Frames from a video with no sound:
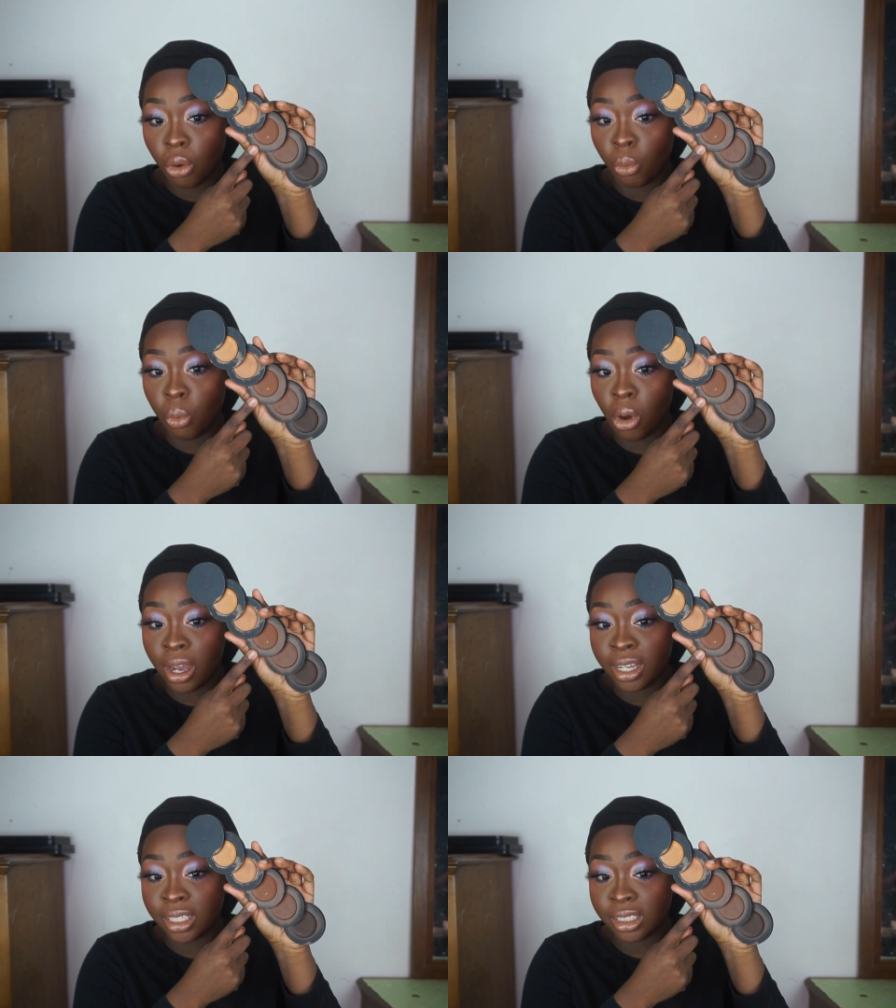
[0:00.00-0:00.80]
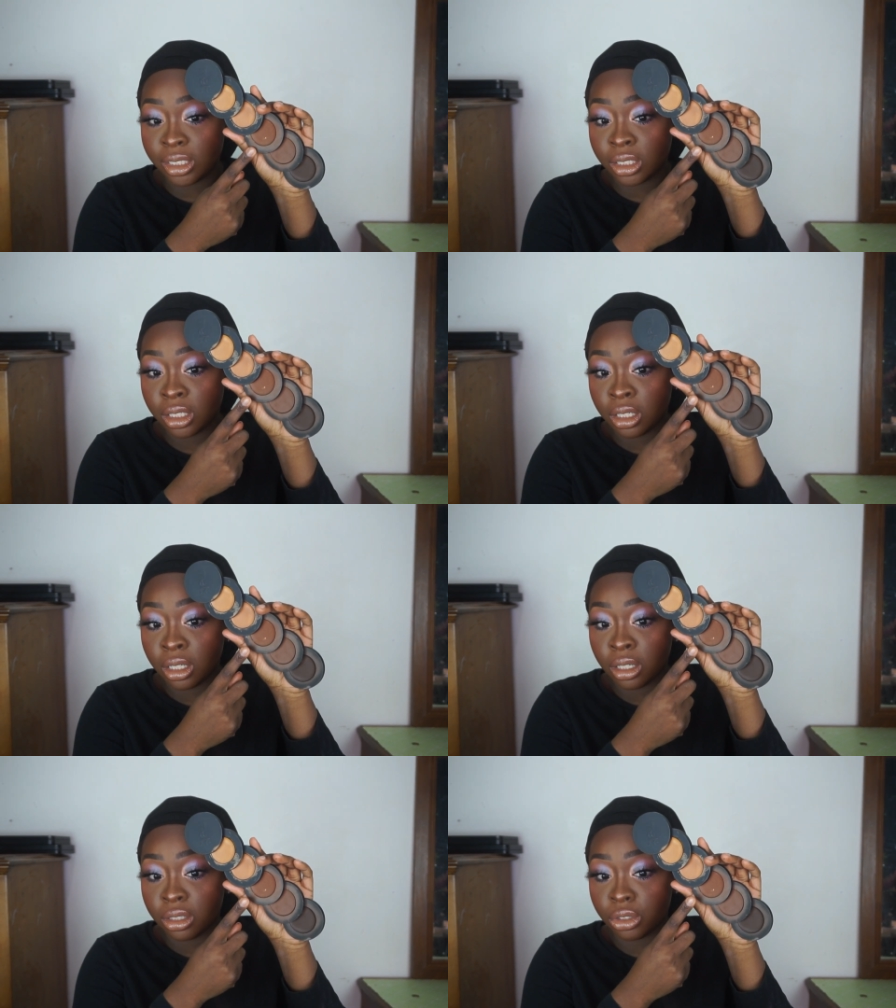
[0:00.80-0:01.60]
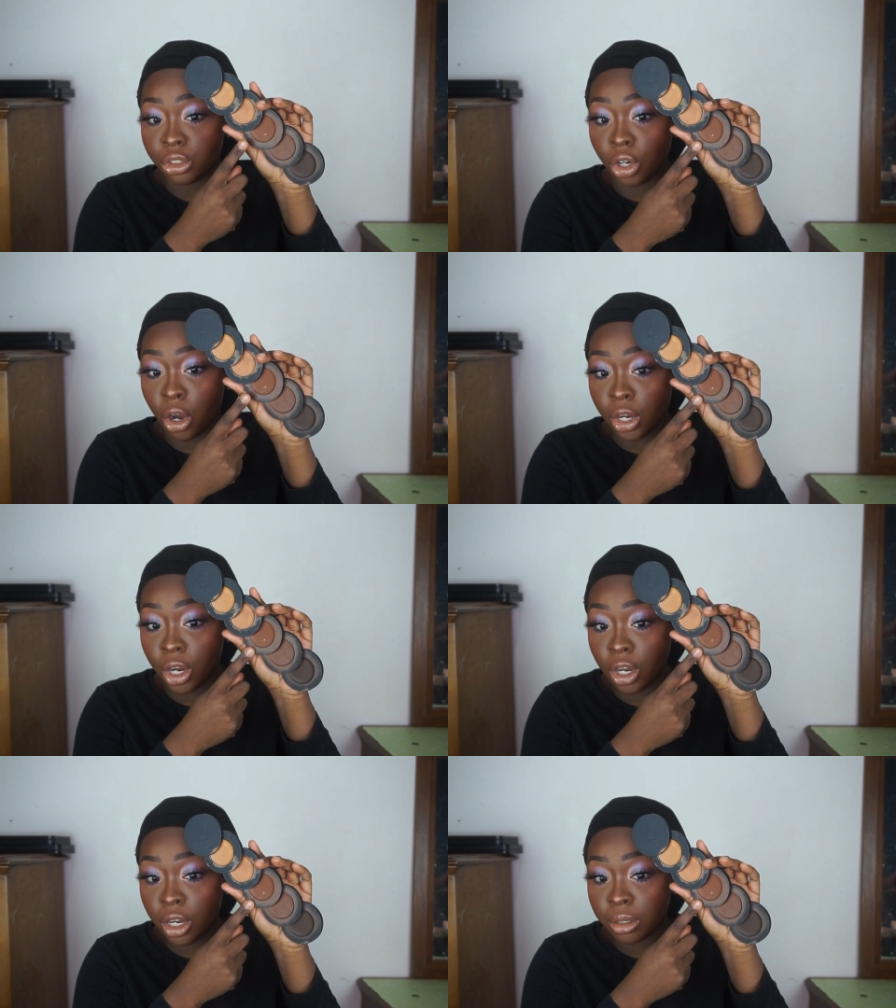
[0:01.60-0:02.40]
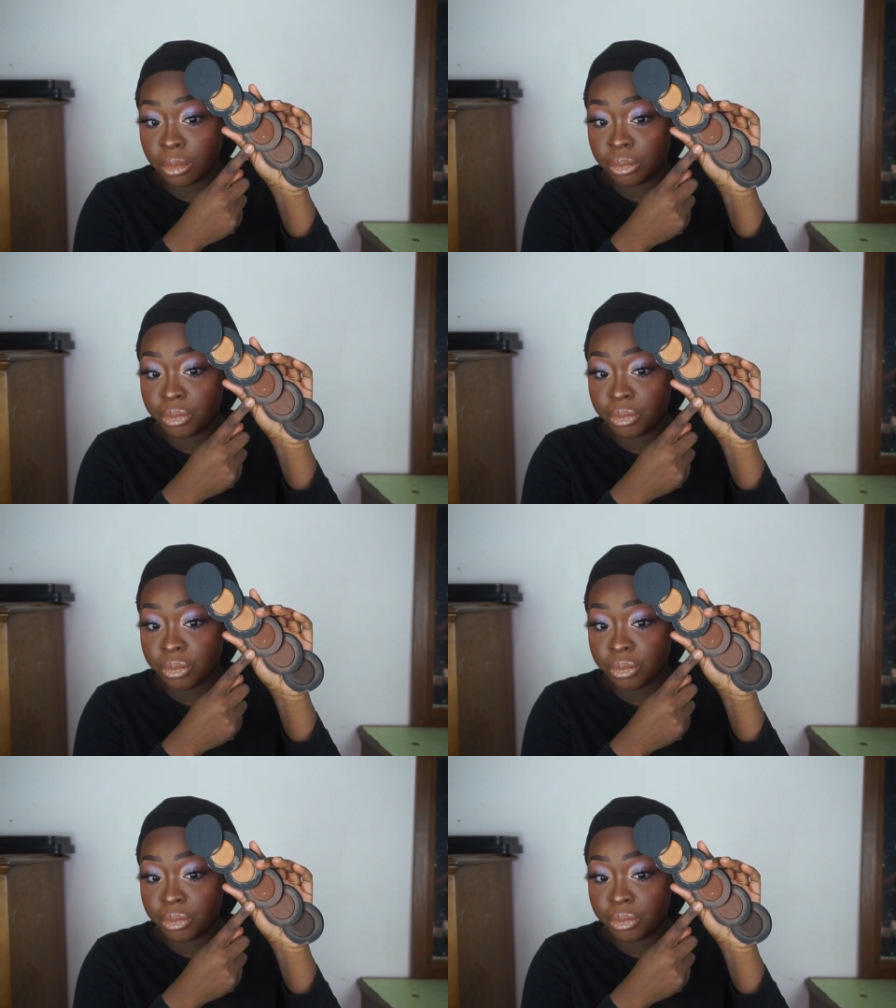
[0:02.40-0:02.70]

was darker